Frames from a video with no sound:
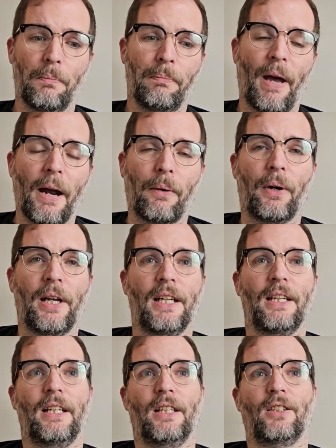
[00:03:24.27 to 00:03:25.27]

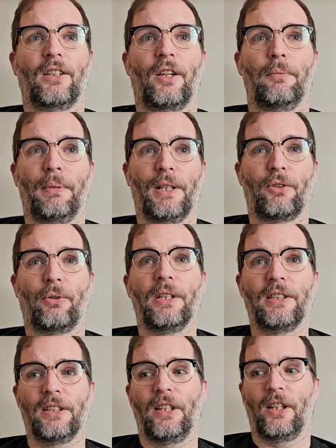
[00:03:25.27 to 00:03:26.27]
Perrin is kind of being
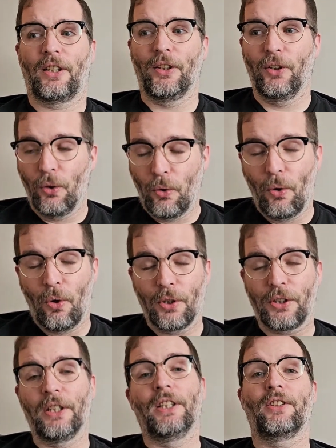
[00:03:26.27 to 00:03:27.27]
treated like a
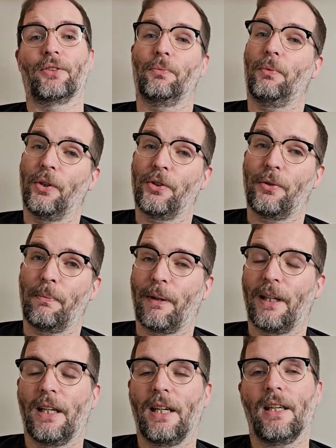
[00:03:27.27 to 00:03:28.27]
lord, and he doesn't want to
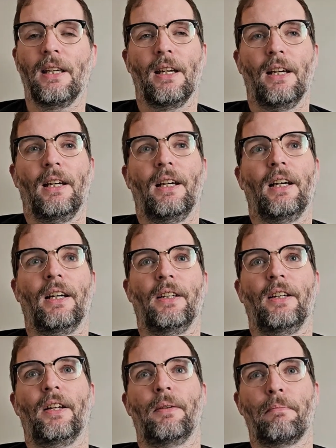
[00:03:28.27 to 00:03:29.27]
be,
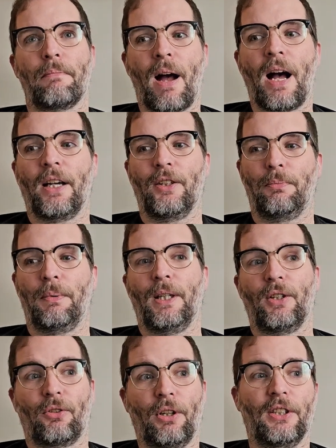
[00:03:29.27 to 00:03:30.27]
and and Matt is
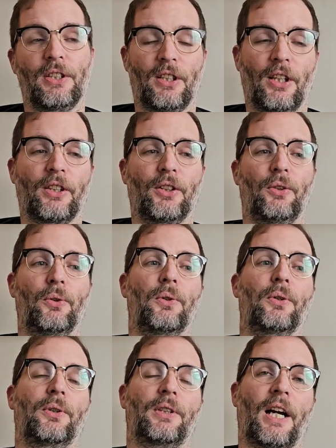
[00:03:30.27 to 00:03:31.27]
being treated like a
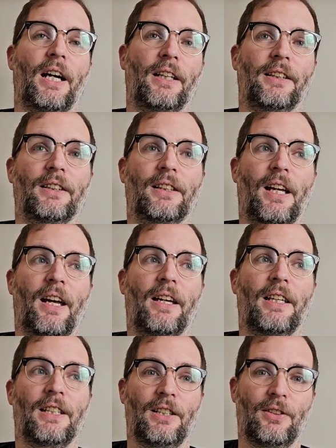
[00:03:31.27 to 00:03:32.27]
lord, and uh,
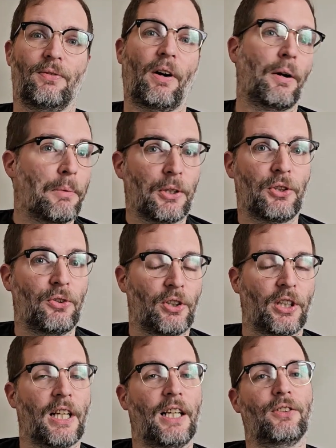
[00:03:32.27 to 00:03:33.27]
he is very much
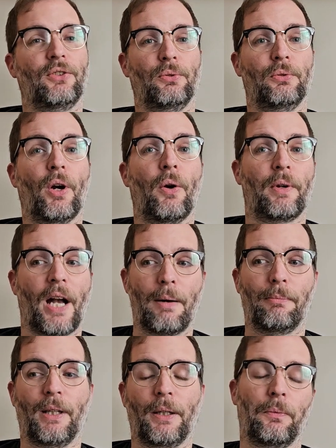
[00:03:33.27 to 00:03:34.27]
using that to go
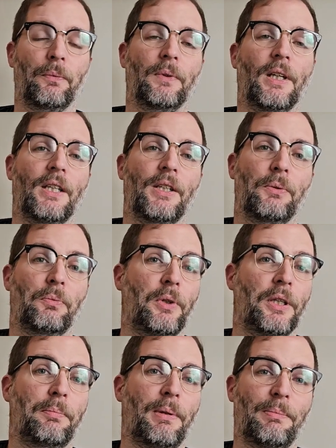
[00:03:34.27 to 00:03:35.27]
gambling
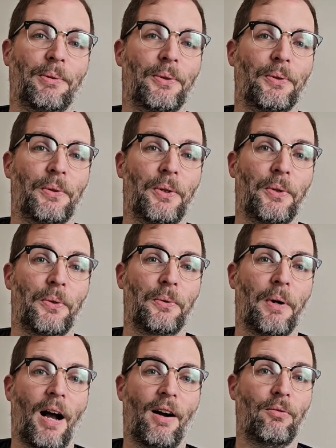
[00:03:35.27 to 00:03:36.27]
with people
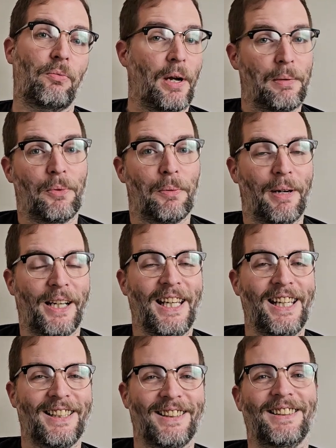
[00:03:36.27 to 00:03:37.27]
who have way more
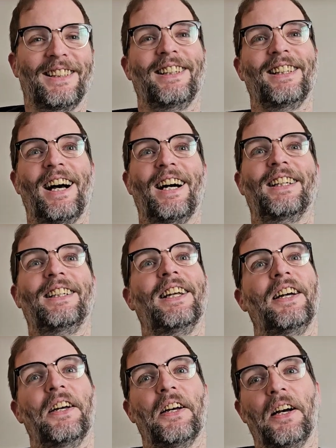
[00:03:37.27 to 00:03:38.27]
money than
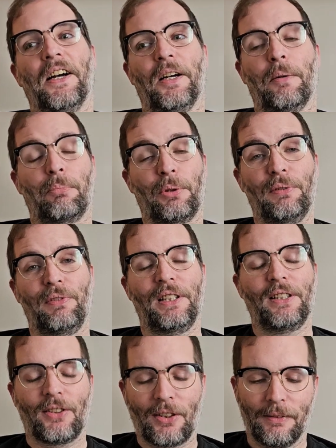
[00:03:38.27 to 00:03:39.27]
uh,
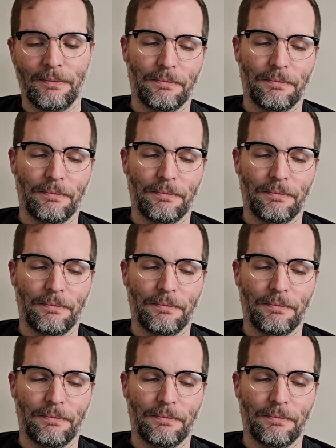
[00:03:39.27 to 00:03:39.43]
previous.